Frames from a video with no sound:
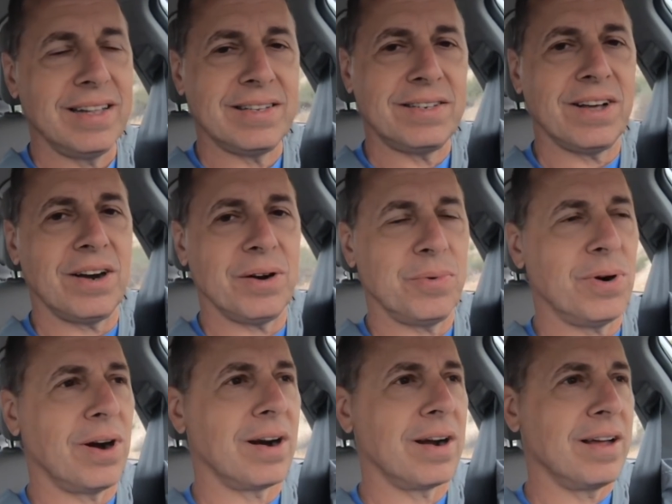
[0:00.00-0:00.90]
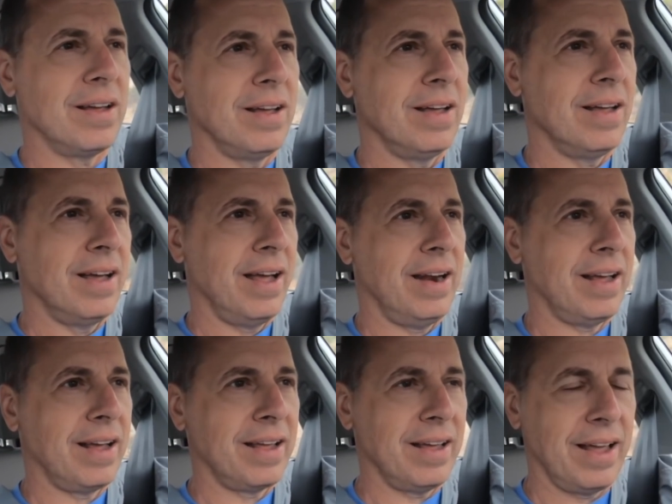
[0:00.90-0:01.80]
it's a ton of work
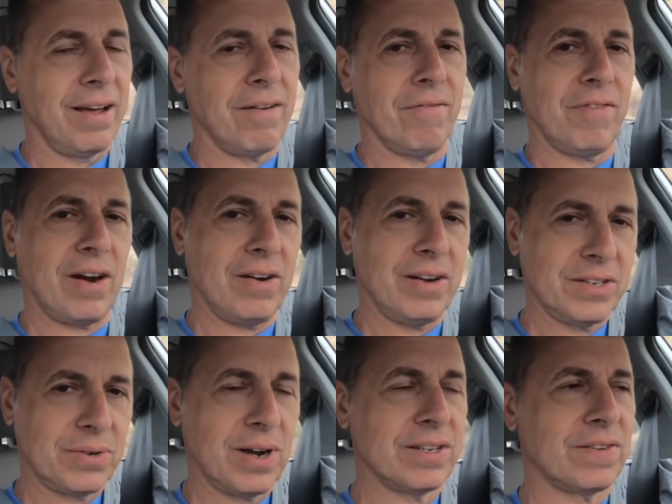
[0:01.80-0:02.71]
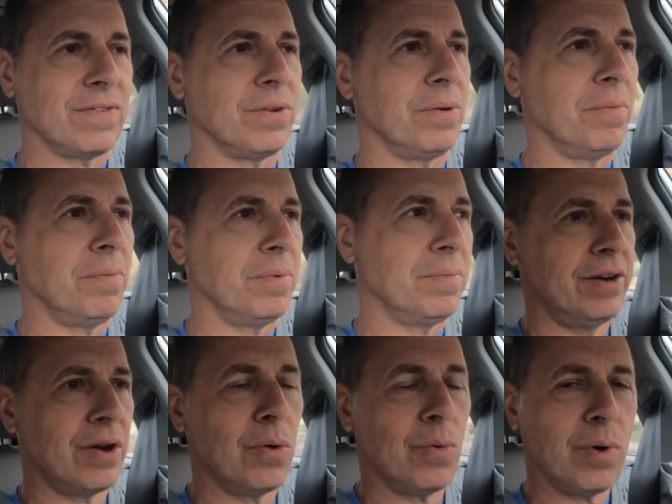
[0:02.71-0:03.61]
and it can get very stressful.
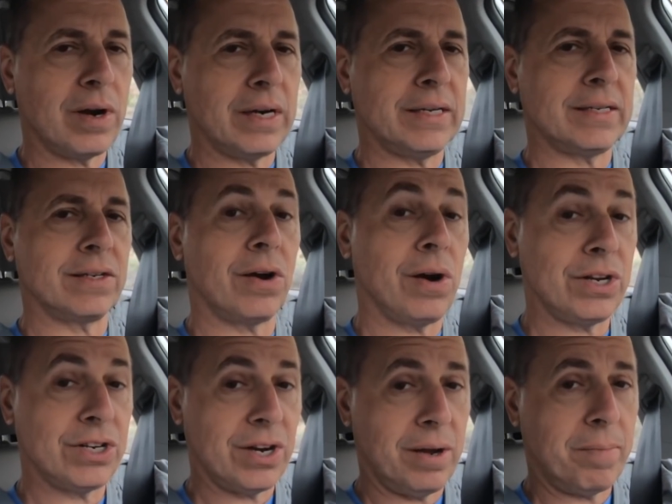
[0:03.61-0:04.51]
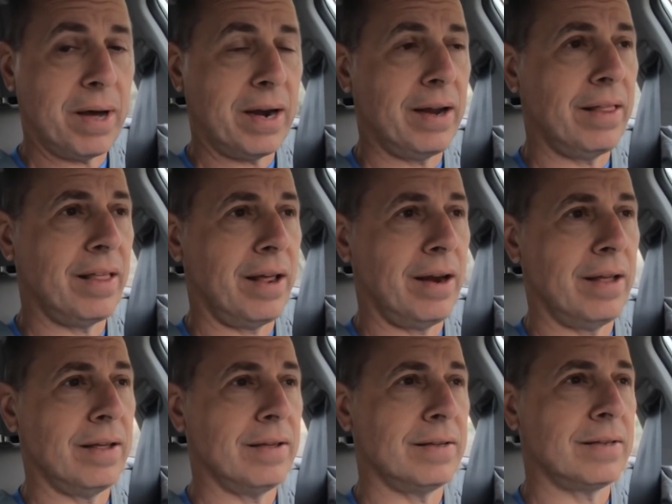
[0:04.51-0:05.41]
But I don't want to discourage anybody
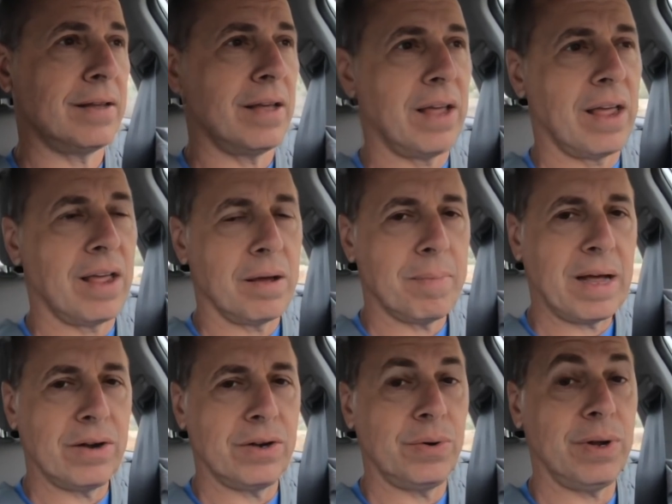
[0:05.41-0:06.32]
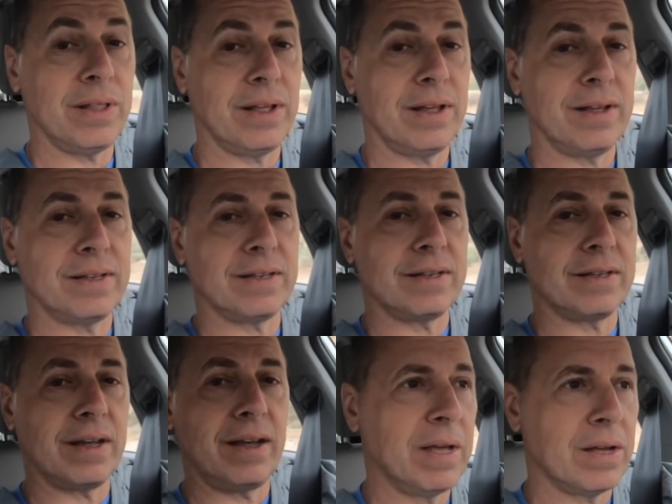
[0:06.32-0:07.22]
that is thinking about doing
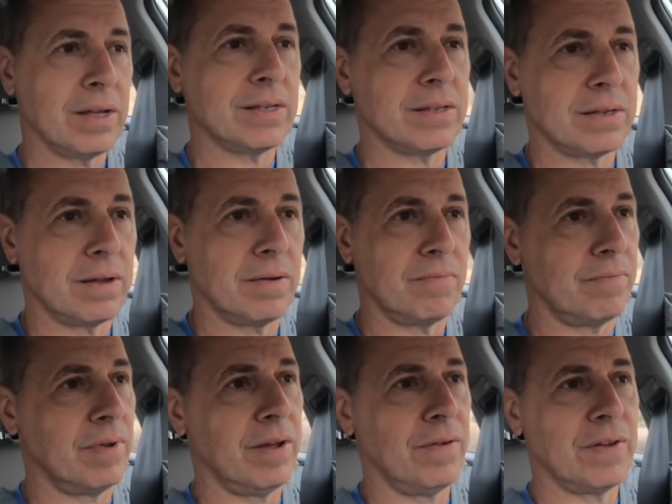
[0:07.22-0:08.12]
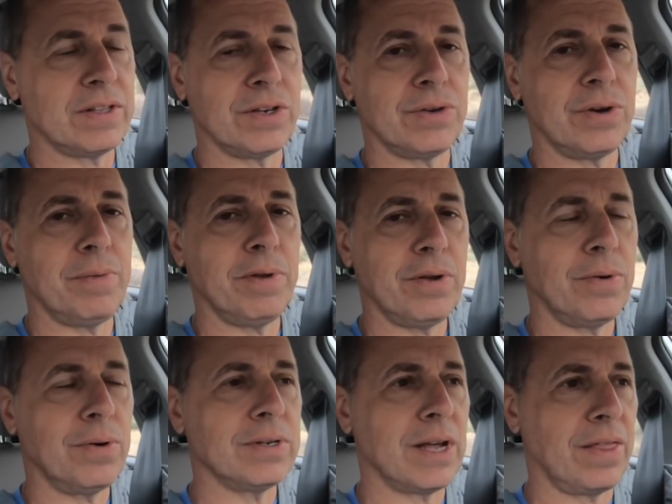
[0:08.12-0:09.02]
this, because if it's a dream
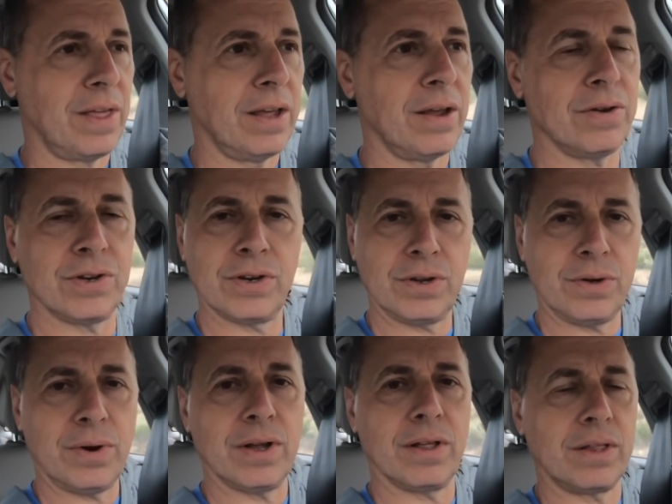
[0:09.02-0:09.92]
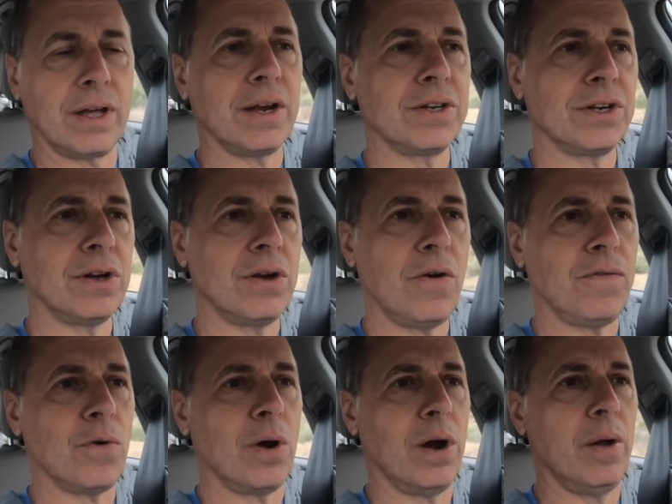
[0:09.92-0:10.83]
of yours, I think you should do it. I think you should
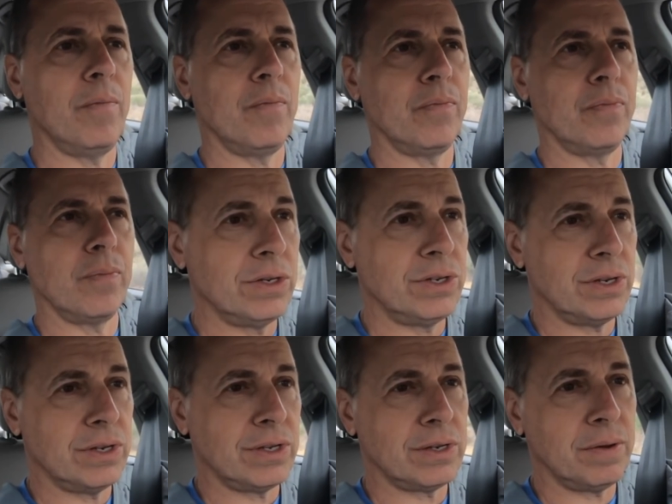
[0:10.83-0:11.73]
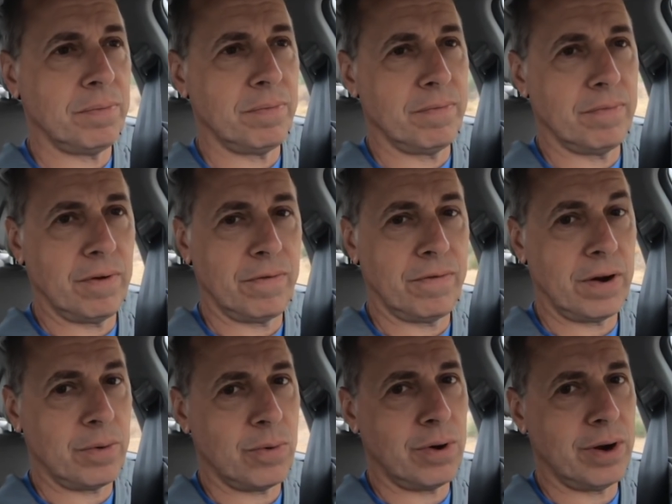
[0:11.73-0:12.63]
go for it. But just a
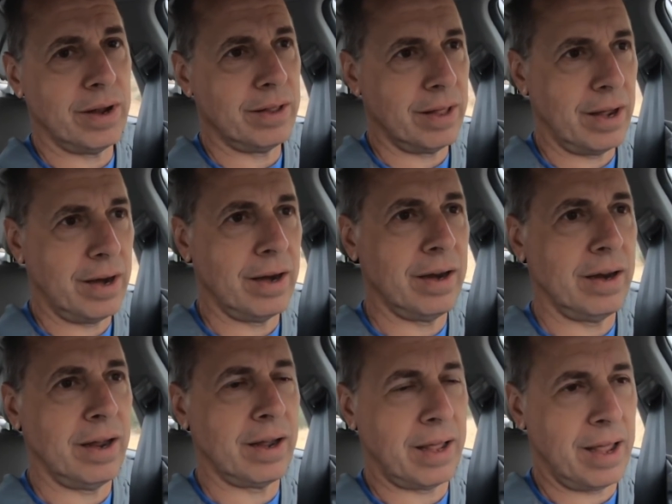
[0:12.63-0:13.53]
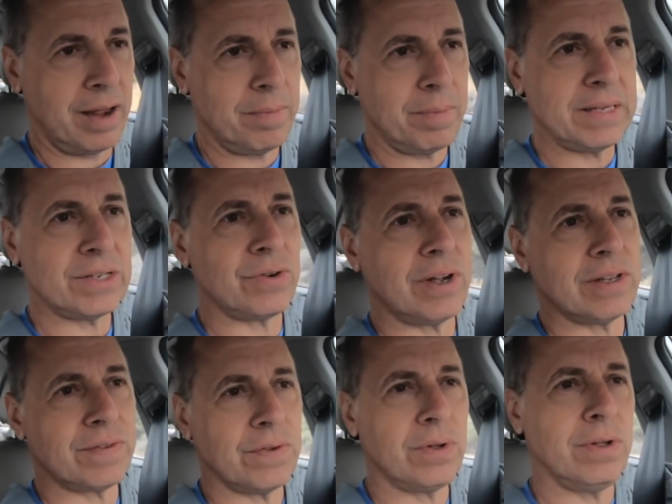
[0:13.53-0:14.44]
fair warning that it can be
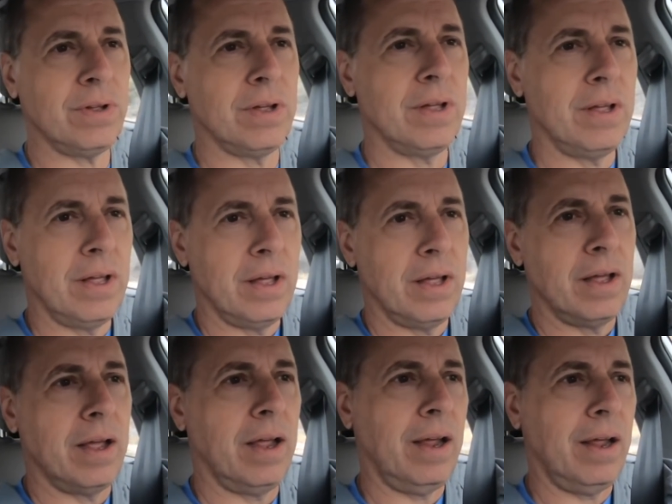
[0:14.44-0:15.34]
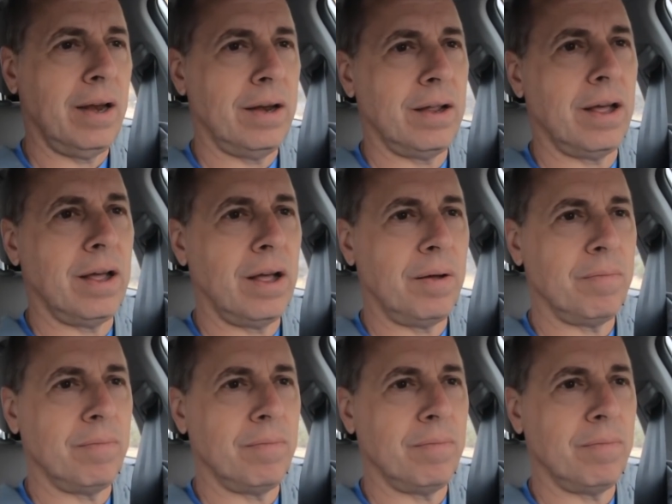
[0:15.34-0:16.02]
stressful, and